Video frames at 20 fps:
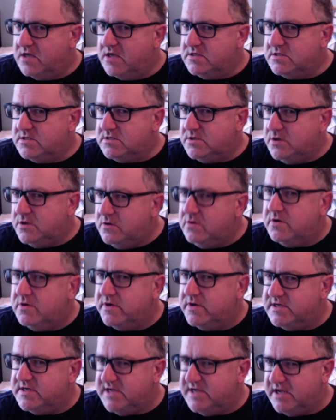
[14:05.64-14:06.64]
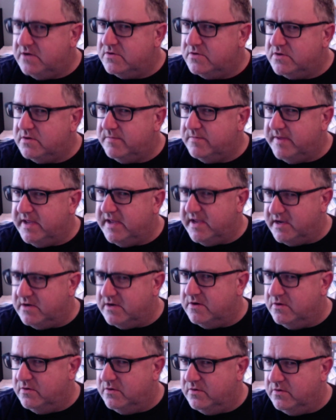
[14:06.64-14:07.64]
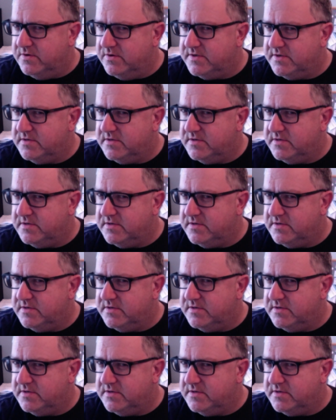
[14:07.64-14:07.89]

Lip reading: too good a deal to be ignored.